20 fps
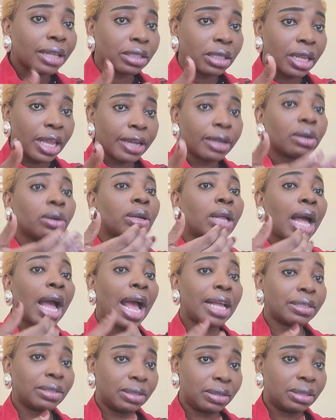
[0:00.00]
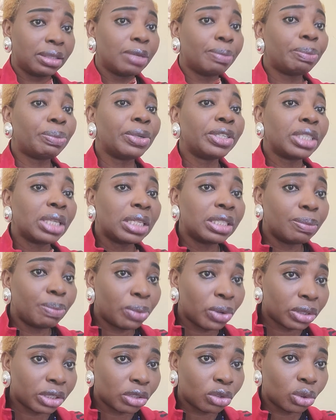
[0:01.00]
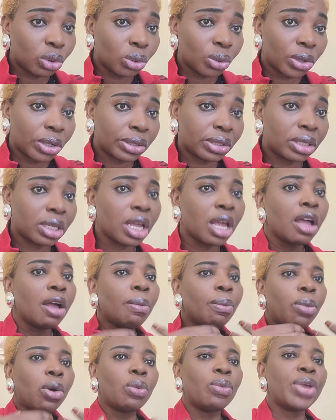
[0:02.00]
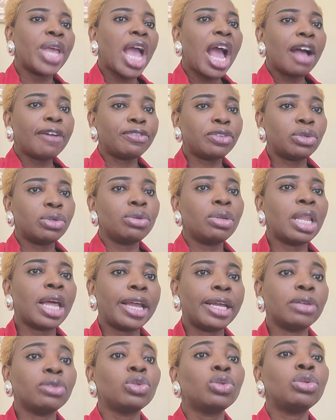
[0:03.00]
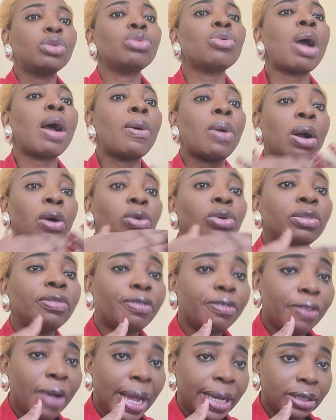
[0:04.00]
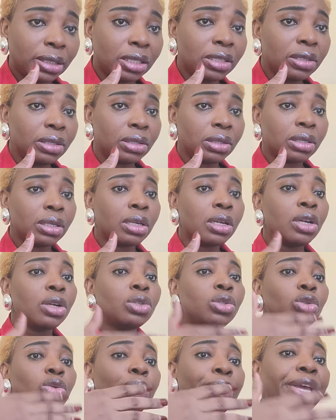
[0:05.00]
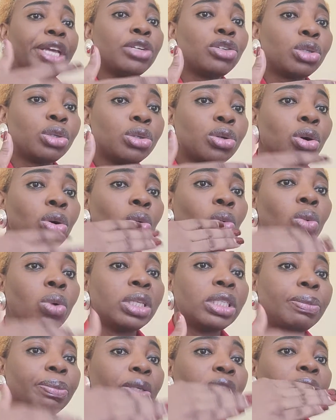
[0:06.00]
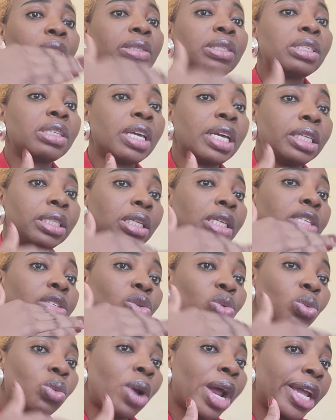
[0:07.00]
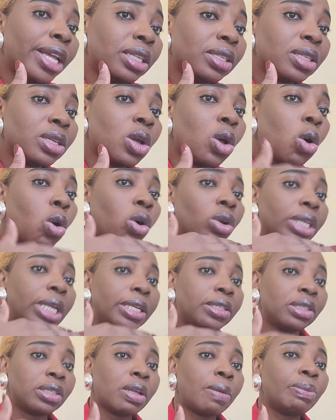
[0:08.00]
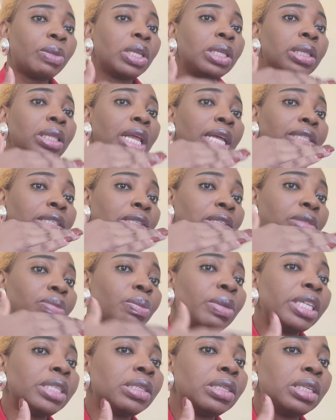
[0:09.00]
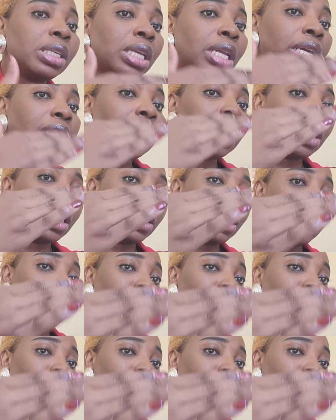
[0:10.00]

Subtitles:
the patient brought it to us. But we have to like do our own findings to make sure what the patient said is right or there's something that is missing in the